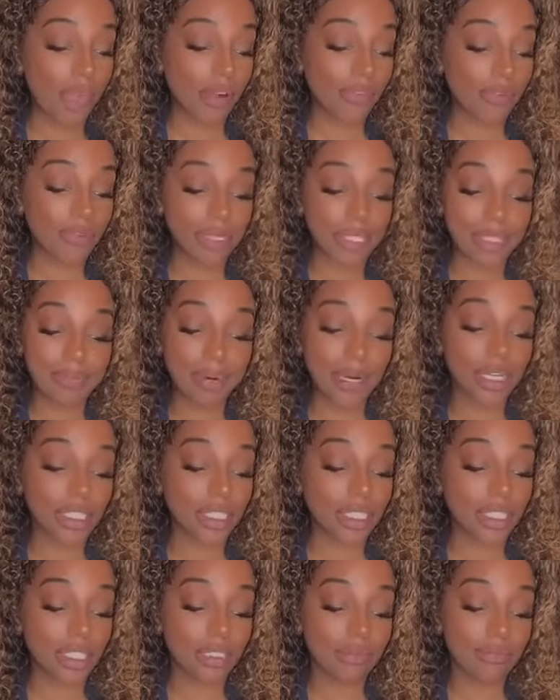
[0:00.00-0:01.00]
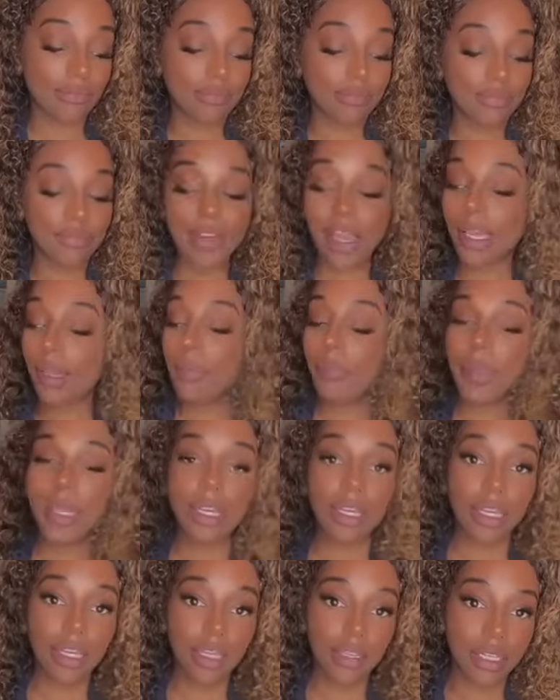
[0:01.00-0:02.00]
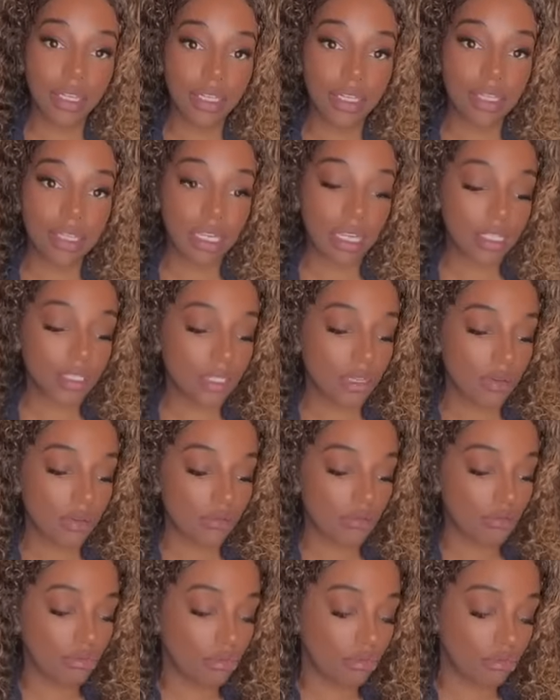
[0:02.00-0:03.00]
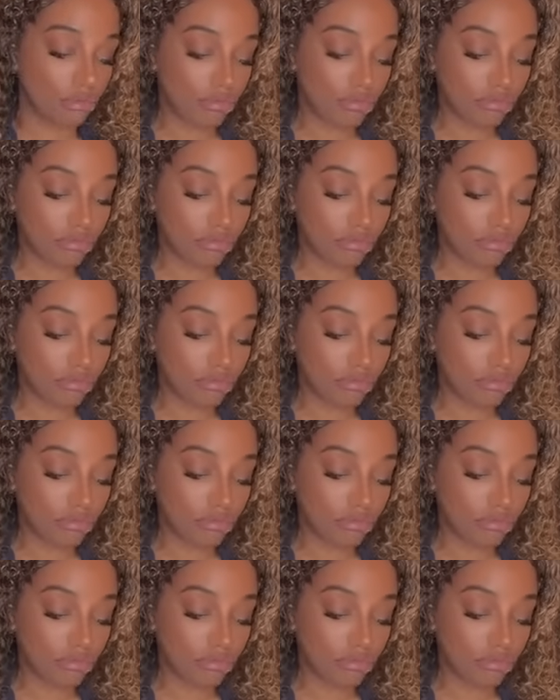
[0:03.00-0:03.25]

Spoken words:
back from this person. Fucking weakening in these assholes.